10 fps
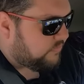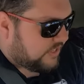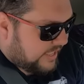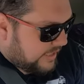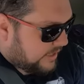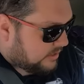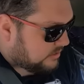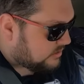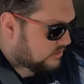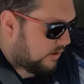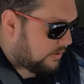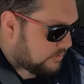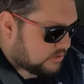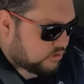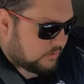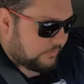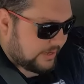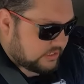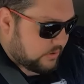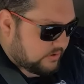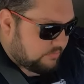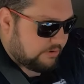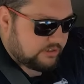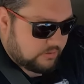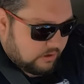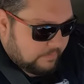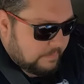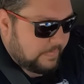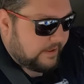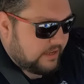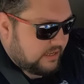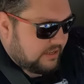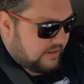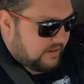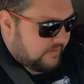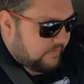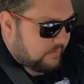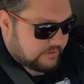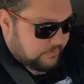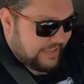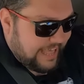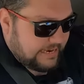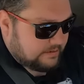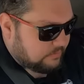Yeah. So I wasn't sure whether we had to go under the bridge or not, which we can.